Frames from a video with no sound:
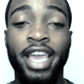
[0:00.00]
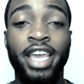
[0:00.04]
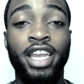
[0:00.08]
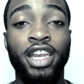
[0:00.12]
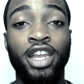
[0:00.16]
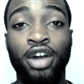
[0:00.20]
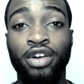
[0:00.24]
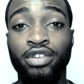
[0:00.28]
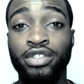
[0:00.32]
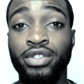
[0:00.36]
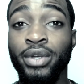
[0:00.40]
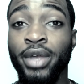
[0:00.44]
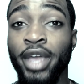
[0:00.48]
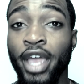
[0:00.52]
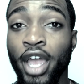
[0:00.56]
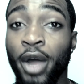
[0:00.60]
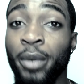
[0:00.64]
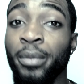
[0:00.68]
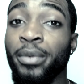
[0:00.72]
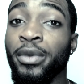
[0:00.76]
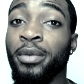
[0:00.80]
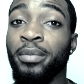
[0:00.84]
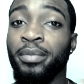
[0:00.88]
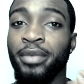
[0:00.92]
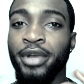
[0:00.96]
and also
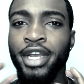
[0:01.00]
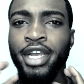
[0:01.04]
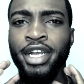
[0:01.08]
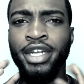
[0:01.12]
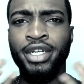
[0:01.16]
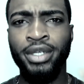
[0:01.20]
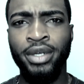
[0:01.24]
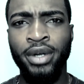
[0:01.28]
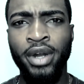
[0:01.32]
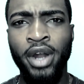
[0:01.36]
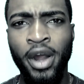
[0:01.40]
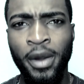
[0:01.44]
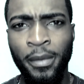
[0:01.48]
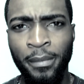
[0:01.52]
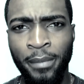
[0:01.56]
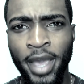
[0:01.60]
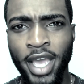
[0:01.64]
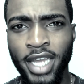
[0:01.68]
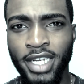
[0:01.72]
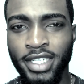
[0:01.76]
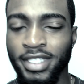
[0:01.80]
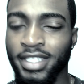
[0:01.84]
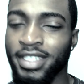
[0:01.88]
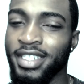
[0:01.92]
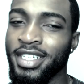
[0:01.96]
help your beard grow out
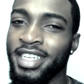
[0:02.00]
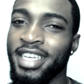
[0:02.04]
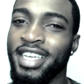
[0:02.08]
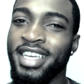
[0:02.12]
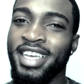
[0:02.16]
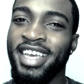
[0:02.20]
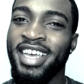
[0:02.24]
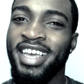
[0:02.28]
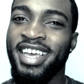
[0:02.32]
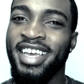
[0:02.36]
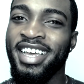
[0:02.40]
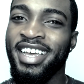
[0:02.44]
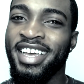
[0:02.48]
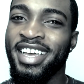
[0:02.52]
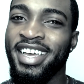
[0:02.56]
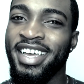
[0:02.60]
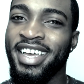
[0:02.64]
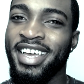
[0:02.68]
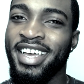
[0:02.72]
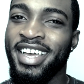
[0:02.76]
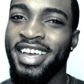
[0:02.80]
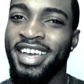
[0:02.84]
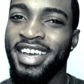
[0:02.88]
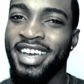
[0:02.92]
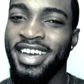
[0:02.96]
better.
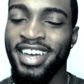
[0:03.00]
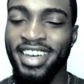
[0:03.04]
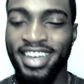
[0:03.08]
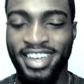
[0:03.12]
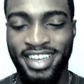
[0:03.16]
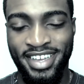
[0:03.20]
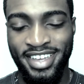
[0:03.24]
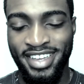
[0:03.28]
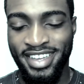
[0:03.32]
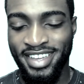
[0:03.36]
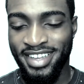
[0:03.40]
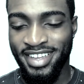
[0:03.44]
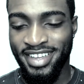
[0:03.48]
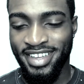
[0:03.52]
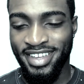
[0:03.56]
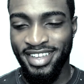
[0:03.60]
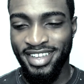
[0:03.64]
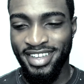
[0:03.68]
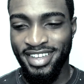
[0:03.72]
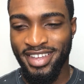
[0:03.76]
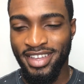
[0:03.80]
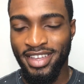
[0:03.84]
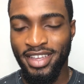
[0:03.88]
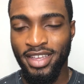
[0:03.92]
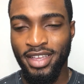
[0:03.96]

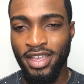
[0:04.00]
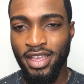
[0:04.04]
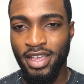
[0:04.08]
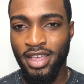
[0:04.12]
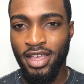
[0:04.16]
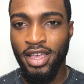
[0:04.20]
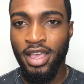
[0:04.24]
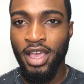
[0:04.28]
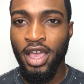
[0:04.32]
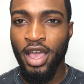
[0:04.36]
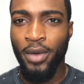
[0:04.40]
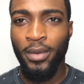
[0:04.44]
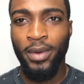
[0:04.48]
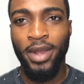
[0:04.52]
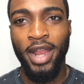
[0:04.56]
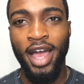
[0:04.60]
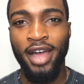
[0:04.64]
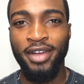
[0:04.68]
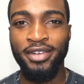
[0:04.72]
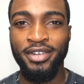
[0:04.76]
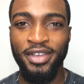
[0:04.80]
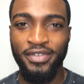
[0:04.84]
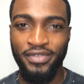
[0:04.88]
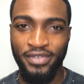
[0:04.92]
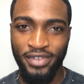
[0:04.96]
Well, I
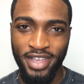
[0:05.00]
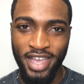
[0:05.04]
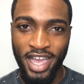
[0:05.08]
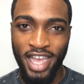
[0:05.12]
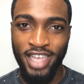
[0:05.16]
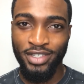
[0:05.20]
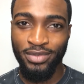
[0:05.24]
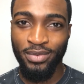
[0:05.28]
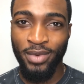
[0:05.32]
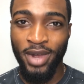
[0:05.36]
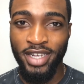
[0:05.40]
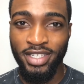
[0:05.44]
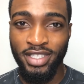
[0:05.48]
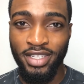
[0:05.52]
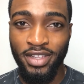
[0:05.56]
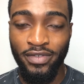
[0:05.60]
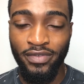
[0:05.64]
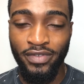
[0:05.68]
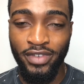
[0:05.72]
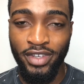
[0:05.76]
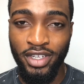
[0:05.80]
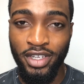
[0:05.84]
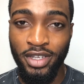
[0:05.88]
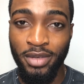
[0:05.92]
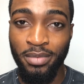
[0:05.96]
don't know if you guys watched that
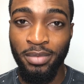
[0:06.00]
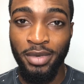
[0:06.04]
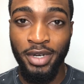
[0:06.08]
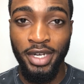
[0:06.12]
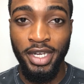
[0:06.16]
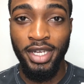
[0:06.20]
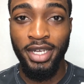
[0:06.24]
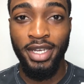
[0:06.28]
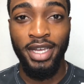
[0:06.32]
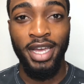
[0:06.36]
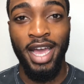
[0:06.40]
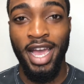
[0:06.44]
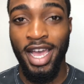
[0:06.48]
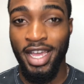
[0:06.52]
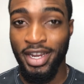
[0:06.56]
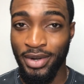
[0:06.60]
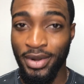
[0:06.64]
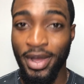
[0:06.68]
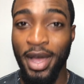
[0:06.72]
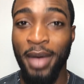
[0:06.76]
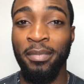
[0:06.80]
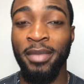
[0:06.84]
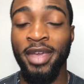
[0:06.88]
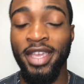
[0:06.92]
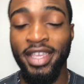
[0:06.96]
video, but I
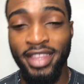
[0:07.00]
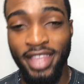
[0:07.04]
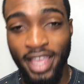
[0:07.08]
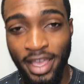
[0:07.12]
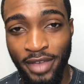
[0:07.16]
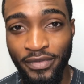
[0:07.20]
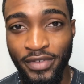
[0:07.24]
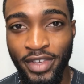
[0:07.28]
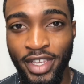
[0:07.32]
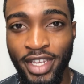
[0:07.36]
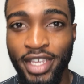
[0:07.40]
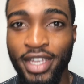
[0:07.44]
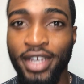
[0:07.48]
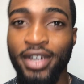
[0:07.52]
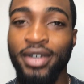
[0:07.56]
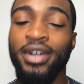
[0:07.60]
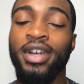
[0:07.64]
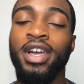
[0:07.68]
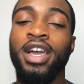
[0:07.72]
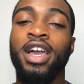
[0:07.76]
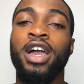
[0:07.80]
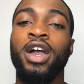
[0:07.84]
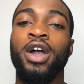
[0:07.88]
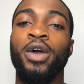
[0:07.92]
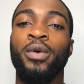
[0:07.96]
know I made that video.
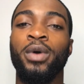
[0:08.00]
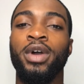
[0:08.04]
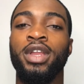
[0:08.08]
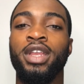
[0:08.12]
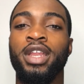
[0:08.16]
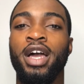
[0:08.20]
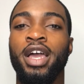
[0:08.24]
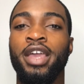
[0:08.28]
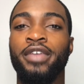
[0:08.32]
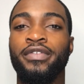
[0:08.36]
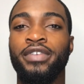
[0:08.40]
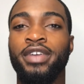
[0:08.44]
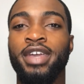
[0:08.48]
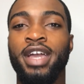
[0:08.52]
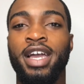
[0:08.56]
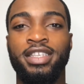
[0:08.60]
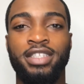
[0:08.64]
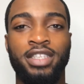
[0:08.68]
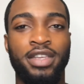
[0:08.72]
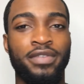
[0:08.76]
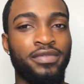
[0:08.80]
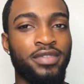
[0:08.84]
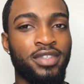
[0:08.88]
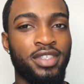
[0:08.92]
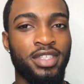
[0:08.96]
Well, if you
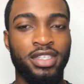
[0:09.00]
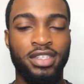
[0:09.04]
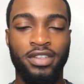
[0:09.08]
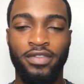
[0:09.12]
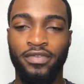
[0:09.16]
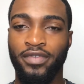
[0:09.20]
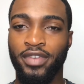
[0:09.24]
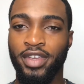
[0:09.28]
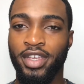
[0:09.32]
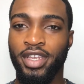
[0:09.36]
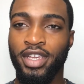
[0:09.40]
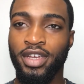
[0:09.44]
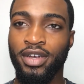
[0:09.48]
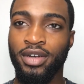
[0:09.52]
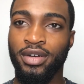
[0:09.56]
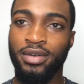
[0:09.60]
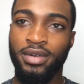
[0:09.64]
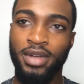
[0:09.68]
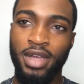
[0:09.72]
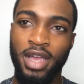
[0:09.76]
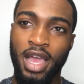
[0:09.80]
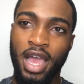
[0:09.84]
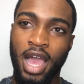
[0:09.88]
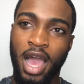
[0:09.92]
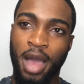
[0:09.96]
guys haven't seen the
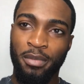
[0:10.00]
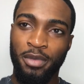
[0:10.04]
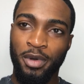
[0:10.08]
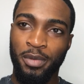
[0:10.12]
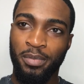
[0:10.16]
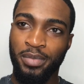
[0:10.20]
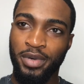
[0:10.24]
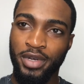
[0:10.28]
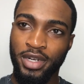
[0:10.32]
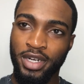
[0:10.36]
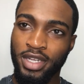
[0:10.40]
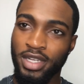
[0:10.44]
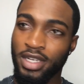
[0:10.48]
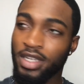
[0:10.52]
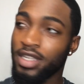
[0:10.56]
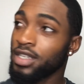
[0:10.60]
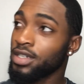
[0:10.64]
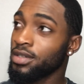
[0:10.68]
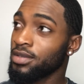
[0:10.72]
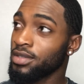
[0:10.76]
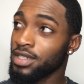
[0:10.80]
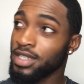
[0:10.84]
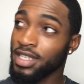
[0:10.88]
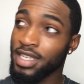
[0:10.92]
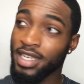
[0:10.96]
video, I'm gonna put a
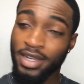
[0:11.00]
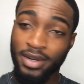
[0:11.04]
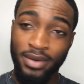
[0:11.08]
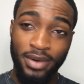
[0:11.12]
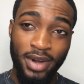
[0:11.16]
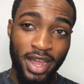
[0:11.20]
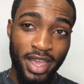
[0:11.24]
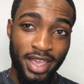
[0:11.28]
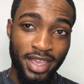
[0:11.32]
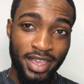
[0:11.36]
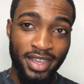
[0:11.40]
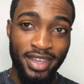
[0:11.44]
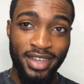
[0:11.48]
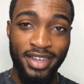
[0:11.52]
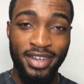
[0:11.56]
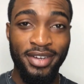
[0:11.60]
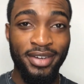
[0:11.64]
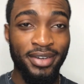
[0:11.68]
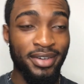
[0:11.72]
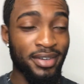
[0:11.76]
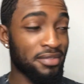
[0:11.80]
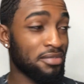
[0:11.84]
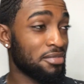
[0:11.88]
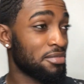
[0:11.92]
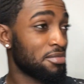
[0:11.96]
little link right here
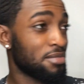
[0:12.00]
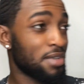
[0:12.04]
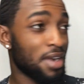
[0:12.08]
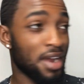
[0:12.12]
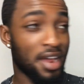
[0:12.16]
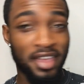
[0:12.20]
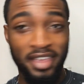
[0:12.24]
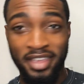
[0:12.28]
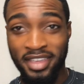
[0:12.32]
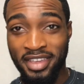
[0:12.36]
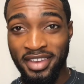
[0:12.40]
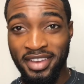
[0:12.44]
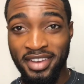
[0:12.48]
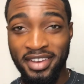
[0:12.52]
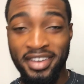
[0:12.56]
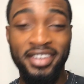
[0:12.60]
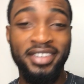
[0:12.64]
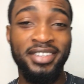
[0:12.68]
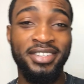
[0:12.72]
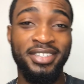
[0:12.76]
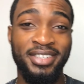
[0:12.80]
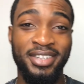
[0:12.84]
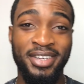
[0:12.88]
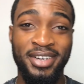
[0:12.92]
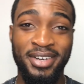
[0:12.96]
or right here,
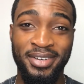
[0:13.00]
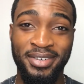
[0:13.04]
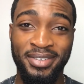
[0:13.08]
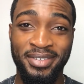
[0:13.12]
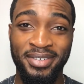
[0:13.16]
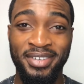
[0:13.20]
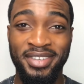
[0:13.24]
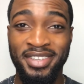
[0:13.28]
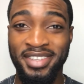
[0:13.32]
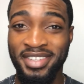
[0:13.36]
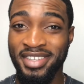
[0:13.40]
you know,